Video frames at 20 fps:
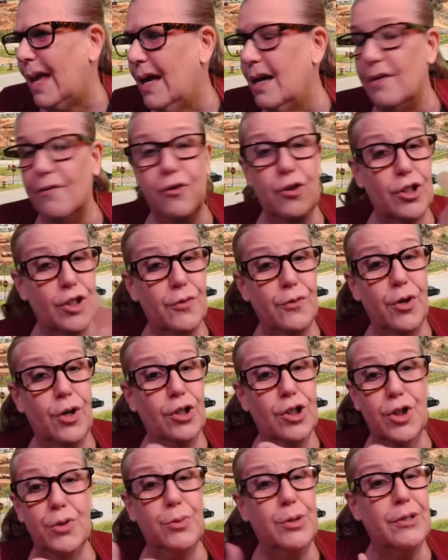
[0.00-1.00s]
first of all,
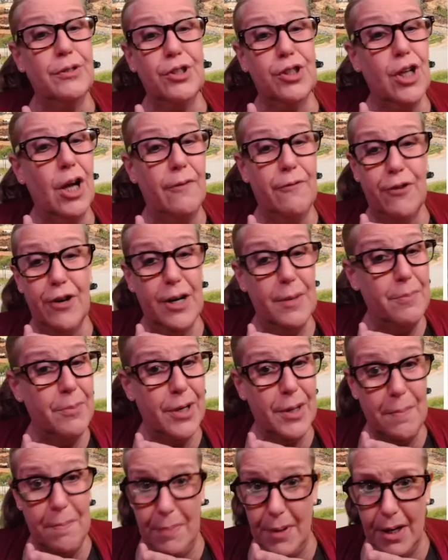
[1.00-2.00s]
she wouldn't have stopped for anybody
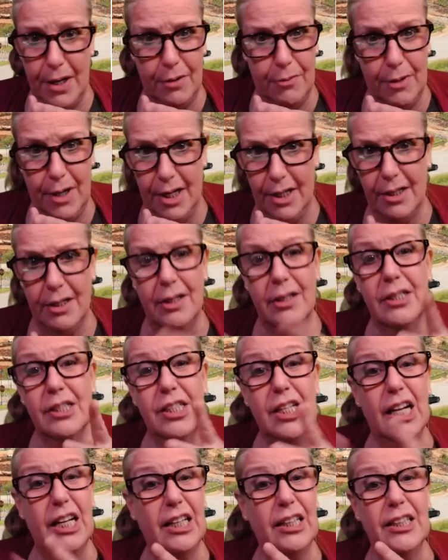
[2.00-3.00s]
but Greg.
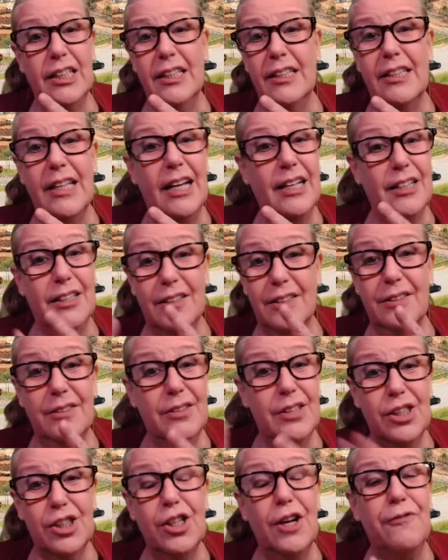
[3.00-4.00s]
Secondly, that the
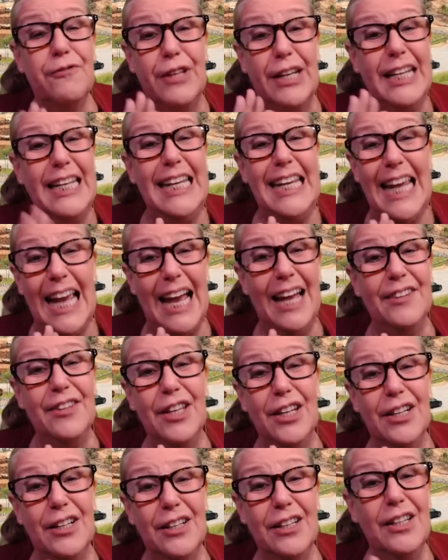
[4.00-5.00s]
stuff that he had
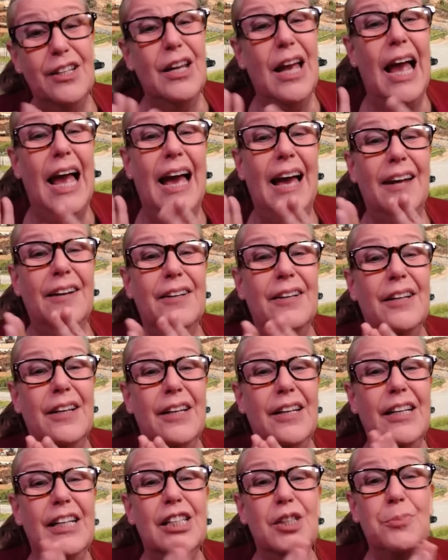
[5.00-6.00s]
that he had
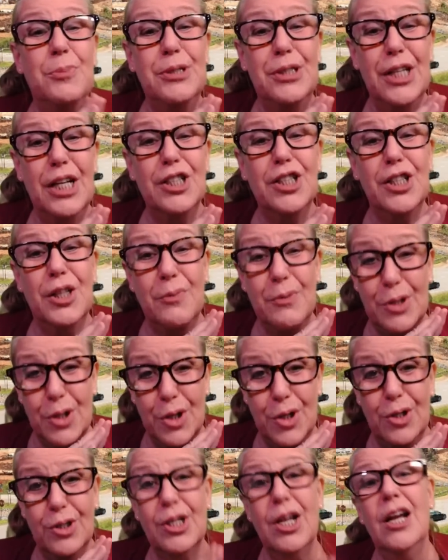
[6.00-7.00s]
in his possession that was
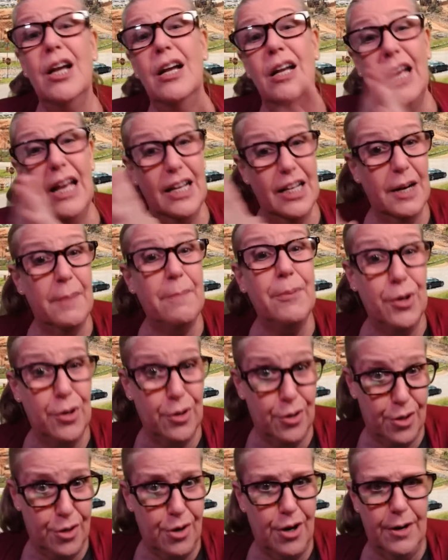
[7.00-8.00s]
hers ended up in her
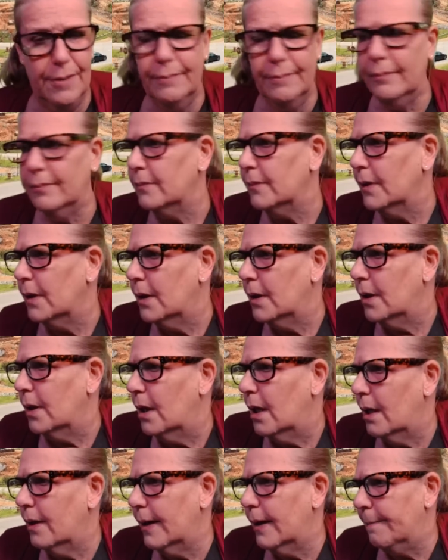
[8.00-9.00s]
car.
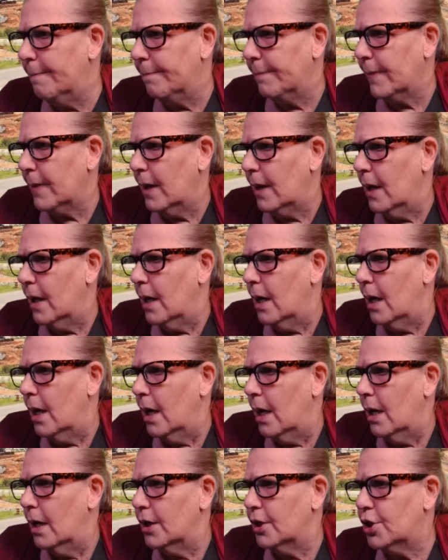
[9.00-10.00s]
All right
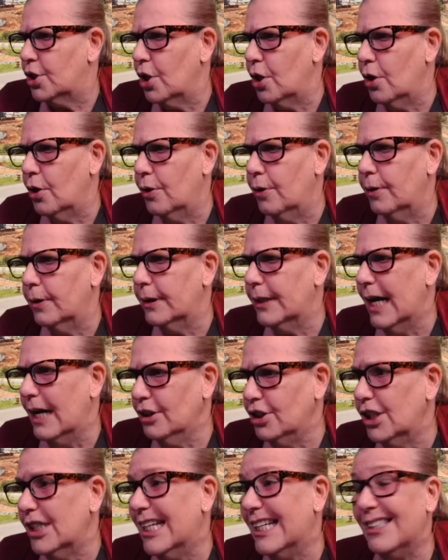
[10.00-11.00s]
so now
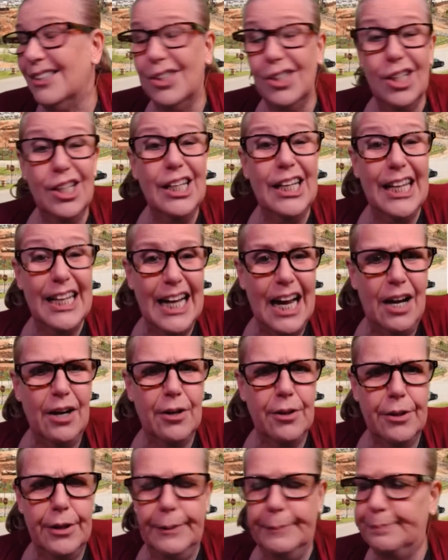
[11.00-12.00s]
she gets going to get out
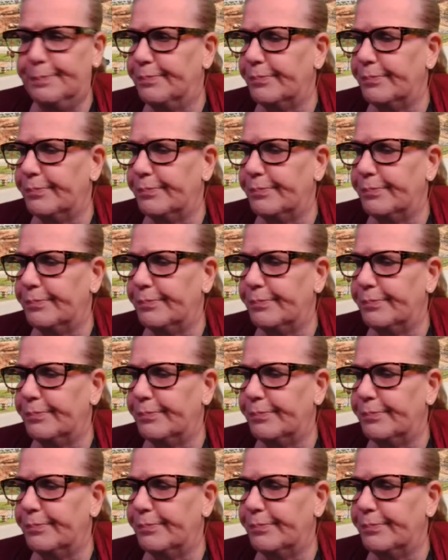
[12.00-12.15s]
of there.